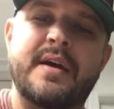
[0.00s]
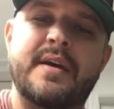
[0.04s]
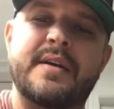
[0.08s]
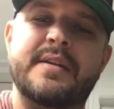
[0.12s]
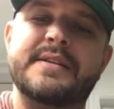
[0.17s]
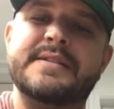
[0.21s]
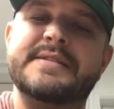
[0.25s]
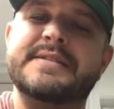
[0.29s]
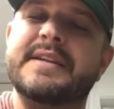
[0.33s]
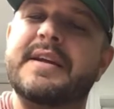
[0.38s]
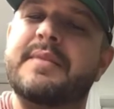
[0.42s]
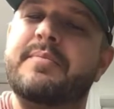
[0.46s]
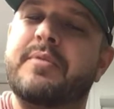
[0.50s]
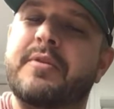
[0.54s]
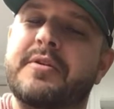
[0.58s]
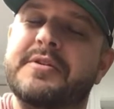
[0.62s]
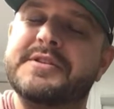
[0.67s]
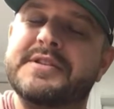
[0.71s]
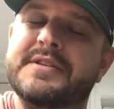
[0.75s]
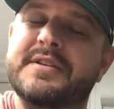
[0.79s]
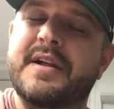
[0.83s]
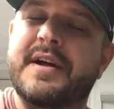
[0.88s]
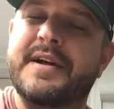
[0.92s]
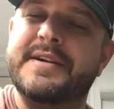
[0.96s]
This is a
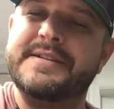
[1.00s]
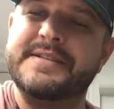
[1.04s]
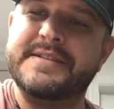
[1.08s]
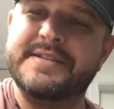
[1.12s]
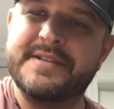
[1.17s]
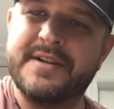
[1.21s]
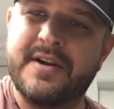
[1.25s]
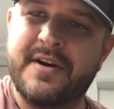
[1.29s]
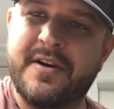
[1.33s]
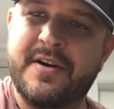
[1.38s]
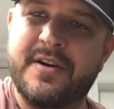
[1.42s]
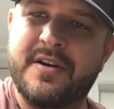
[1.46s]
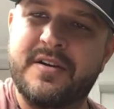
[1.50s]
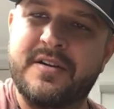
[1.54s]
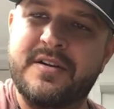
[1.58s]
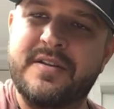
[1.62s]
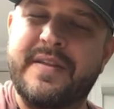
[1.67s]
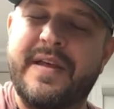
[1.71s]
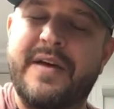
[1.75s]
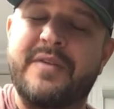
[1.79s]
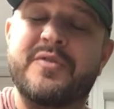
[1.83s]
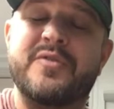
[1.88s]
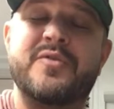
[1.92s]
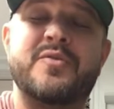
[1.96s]
personalized song
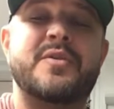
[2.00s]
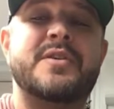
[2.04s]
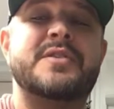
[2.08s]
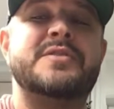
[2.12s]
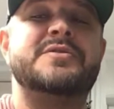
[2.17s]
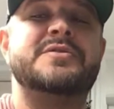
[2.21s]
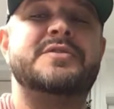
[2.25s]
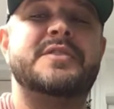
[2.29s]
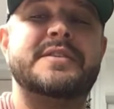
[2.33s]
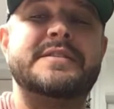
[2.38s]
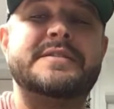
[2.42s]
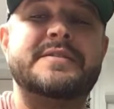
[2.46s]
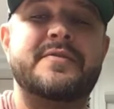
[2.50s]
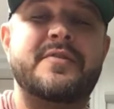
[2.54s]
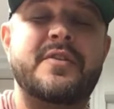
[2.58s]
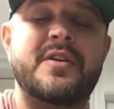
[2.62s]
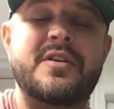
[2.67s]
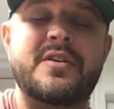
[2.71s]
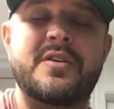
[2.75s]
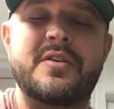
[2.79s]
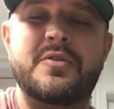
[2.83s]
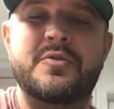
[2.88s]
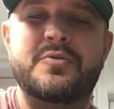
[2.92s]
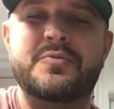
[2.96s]
that was written just for
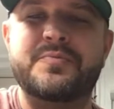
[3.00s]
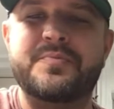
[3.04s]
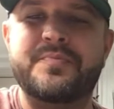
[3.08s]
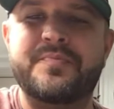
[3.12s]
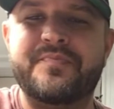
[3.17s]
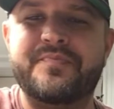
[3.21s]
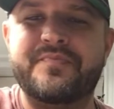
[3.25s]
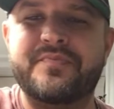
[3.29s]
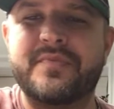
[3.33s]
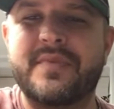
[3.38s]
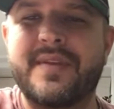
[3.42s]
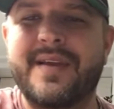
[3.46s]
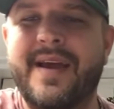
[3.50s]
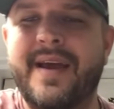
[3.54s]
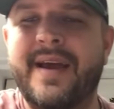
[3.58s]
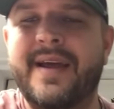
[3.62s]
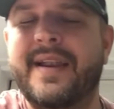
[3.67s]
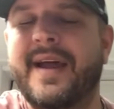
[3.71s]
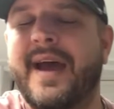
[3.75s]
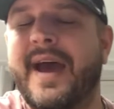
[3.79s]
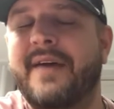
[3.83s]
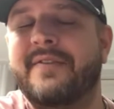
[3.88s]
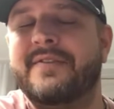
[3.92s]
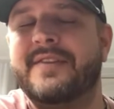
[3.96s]
you, and
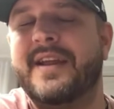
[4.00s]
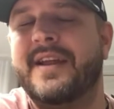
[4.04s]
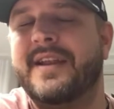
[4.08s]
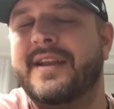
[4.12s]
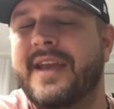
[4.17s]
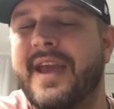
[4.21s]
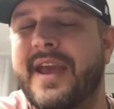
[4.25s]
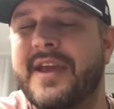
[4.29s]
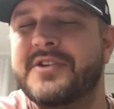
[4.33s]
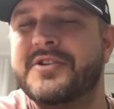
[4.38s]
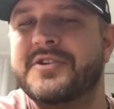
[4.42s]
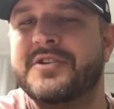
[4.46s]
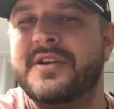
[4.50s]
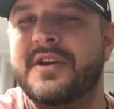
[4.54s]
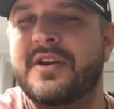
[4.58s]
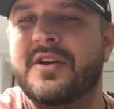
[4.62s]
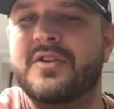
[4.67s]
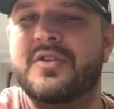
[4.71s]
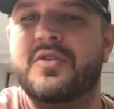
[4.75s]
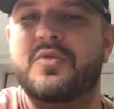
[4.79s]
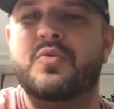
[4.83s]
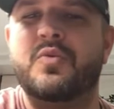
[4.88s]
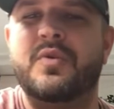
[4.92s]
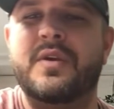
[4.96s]
I have a dedication here
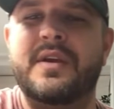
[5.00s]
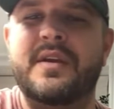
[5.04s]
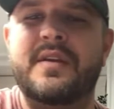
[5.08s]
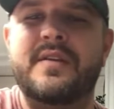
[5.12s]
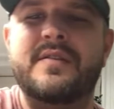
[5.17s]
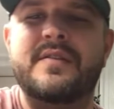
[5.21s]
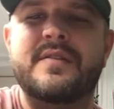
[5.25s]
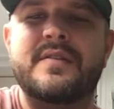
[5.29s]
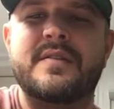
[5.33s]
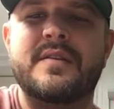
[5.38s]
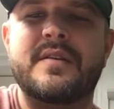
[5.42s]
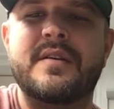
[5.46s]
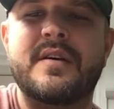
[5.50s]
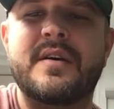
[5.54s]
that reads